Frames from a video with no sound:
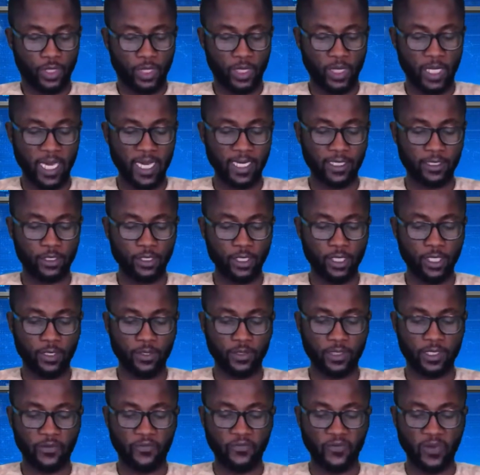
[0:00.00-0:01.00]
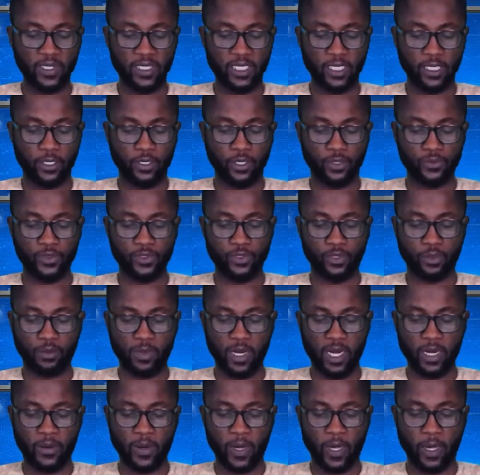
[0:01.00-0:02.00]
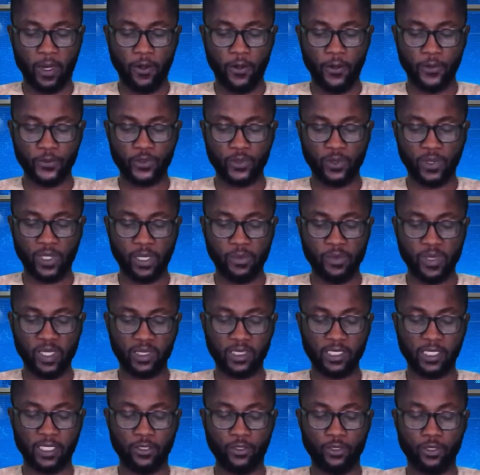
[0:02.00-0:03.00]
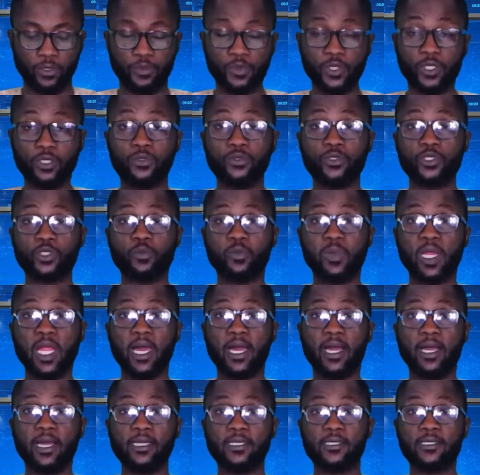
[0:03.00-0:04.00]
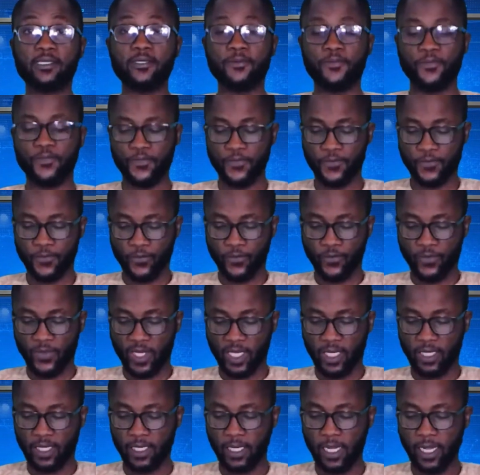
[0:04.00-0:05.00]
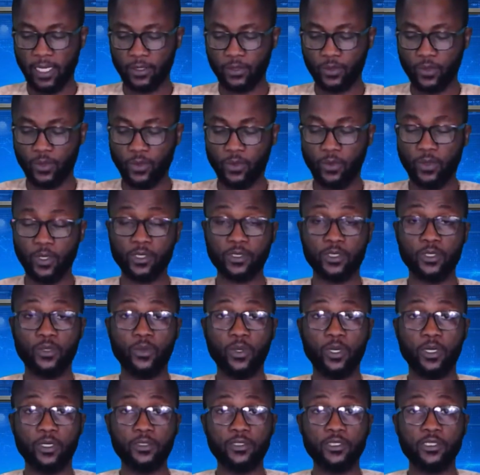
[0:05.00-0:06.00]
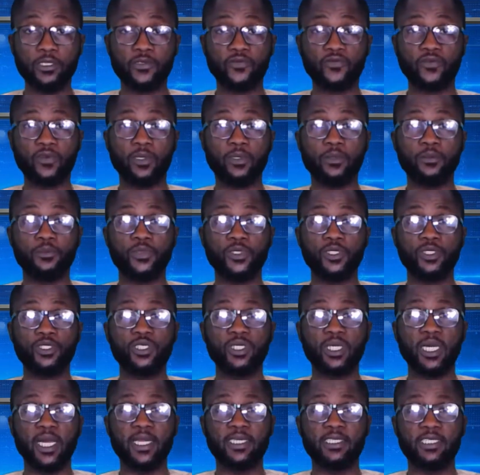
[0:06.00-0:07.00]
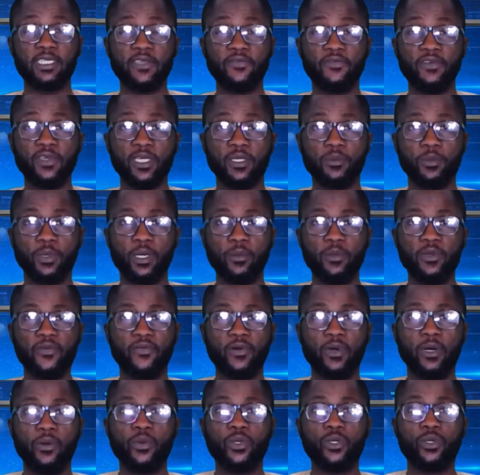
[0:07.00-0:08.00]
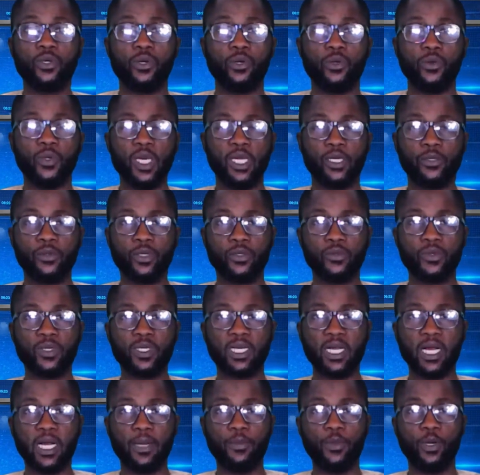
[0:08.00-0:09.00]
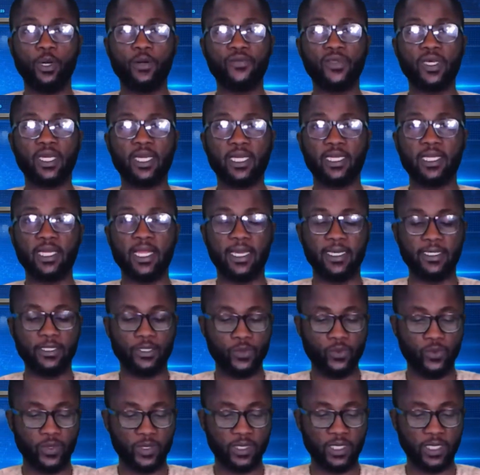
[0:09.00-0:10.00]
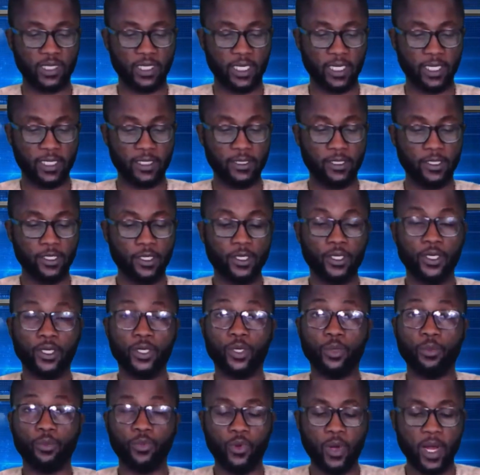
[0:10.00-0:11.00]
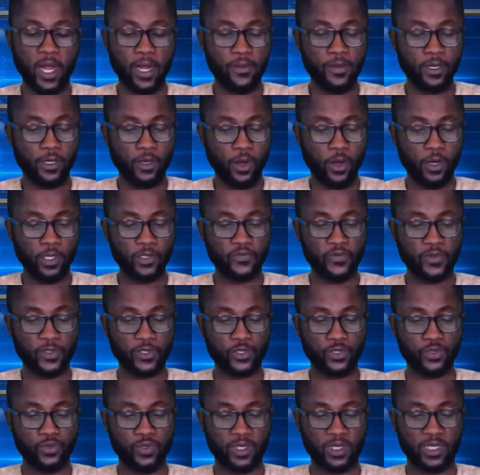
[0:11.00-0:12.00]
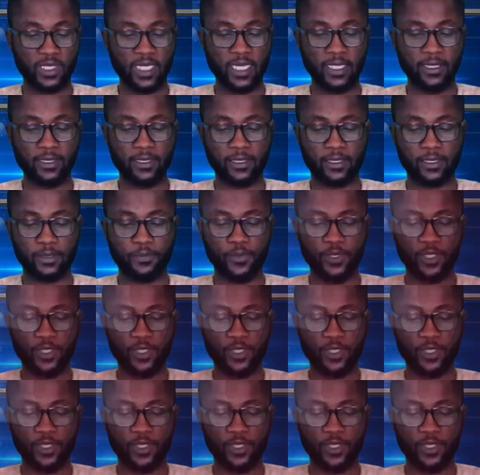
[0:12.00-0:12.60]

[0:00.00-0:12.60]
The ex-Eagles defender Godwin Opara also lamented Obieku's plight. That was the world news from BGI TV. But before we go, a quick recap of the headlines once again. Buhari calls for strictest